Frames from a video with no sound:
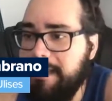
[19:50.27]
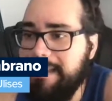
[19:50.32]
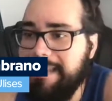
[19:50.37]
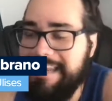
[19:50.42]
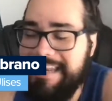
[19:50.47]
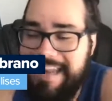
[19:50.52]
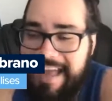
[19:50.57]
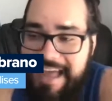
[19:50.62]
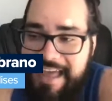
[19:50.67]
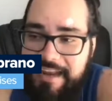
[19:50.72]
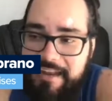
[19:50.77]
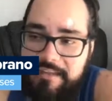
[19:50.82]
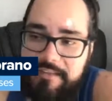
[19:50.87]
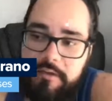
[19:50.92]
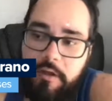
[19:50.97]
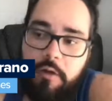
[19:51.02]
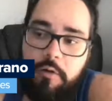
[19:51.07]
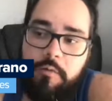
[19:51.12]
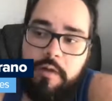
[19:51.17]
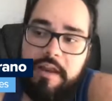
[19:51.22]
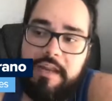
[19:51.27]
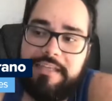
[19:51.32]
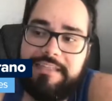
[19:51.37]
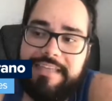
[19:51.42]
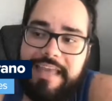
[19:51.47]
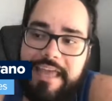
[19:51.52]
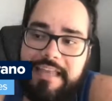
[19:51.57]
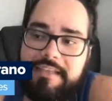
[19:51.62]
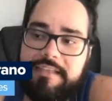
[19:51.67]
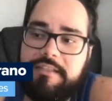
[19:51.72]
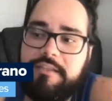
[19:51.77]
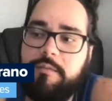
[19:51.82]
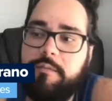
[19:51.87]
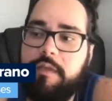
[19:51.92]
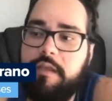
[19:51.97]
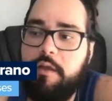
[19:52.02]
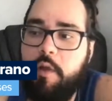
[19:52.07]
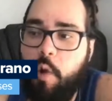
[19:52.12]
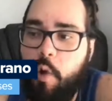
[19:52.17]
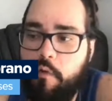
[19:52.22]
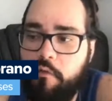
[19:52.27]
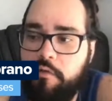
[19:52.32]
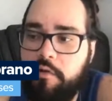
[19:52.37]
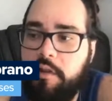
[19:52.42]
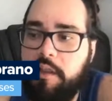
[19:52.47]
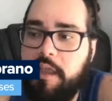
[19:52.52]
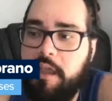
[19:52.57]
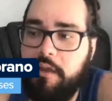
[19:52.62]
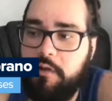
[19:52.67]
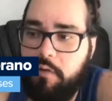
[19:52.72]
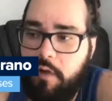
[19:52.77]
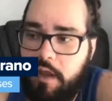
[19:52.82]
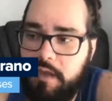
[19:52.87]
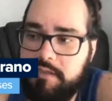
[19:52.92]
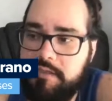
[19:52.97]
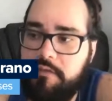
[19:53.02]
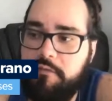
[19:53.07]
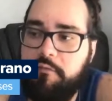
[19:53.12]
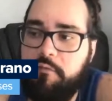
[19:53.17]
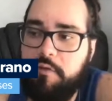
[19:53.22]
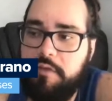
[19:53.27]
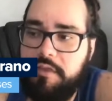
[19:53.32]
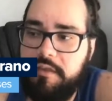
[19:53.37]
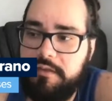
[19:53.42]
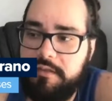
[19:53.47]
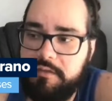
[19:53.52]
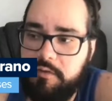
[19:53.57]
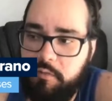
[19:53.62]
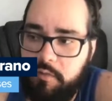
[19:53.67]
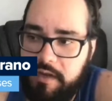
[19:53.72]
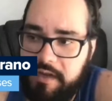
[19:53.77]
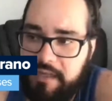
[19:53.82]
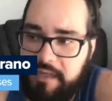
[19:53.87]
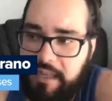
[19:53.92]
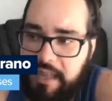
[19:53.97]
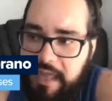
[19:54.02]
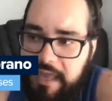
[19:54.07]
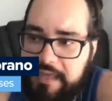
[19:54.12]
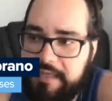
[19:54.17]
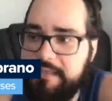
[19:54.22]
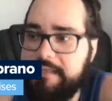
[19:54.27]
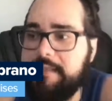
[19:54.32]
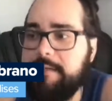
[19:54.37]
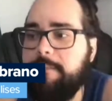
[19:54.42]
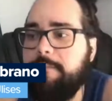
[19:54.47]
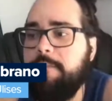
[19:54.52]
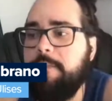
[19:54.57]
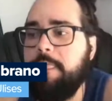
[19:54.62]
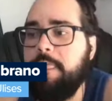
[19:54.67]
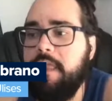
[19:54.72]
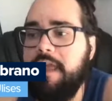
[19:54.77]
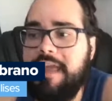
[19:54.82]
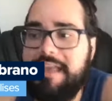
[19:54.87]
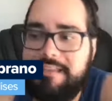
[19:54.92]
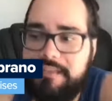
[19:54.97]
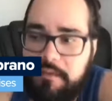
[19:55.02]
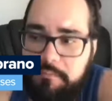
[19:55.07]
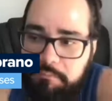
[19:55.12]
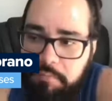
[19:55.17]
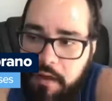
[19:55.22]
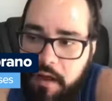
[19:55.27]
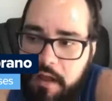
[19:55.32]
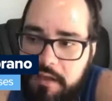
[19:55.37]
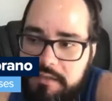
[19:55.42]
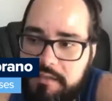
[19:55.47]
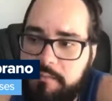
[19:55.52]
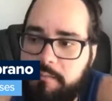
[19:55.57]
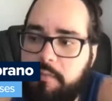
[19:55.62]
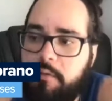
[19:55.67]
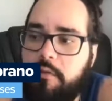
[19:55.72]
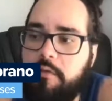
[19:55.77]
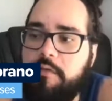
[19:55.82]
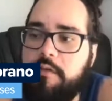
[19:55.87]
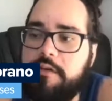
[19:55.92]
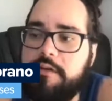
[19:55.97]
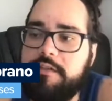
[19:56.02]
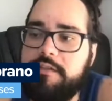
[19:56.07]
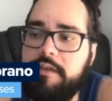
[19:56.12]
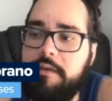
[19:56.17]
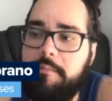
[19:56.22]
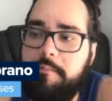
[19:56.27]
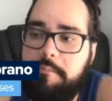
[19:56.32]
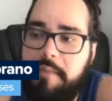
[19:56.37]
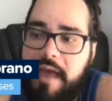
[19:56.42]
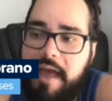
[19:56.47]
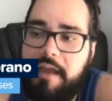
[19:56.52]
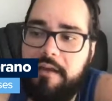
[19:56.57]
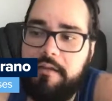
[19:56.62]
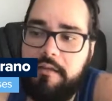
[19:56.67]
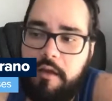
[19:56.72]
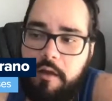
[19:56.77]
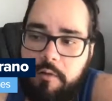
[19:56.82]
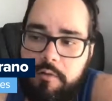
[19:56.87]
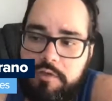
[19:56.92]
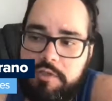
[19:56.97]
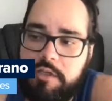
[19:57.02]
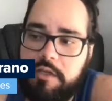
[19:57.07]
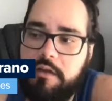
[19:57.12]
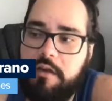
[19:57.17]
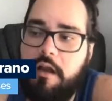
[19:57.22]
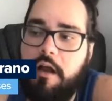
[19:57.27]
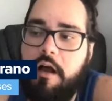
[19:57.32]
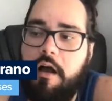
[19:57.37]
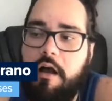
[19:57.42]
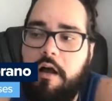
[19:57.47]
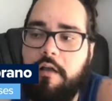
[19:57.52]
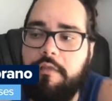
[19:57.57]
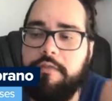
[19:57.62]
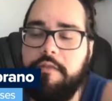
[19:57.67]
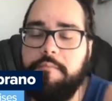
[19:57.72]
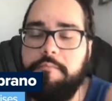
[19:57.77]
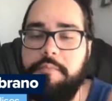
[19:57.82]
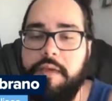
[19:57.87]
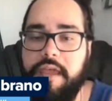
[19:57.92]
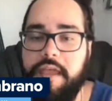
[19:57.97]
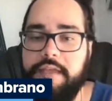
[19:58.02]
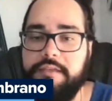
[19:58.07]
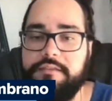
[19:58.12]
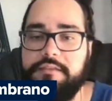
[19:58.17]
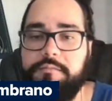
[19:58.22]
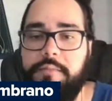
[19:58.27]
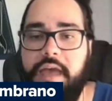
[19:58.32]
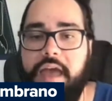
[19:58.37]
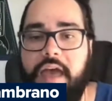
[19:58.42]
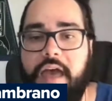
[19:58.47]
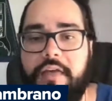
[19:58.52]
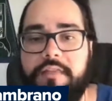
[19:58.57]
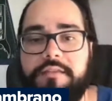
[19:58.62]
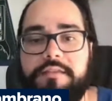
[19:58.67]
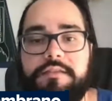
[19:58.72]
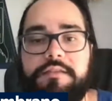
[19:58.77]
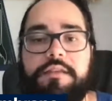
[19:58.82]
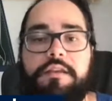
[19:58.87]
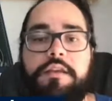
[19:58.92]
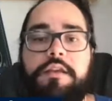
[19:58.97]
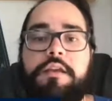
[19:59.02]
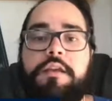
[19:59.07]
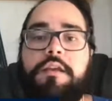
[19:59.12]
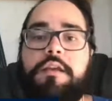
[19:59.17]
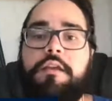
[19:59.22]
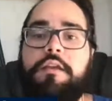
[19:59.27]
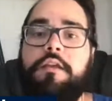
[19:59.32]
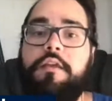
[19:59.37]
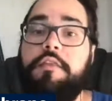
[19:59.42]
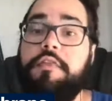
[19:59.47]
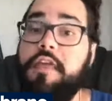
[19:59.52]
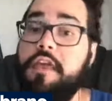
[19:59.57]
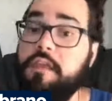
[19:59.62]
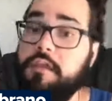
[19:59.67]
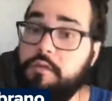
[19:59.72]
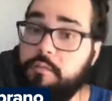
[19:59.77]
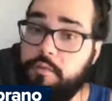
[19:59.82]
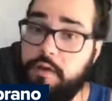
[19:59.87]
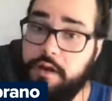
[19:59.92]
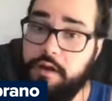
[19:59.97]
Linares already tends to be overly aggressive with his green light. Is it possible there's some bad coaching on the base paths? Thank you,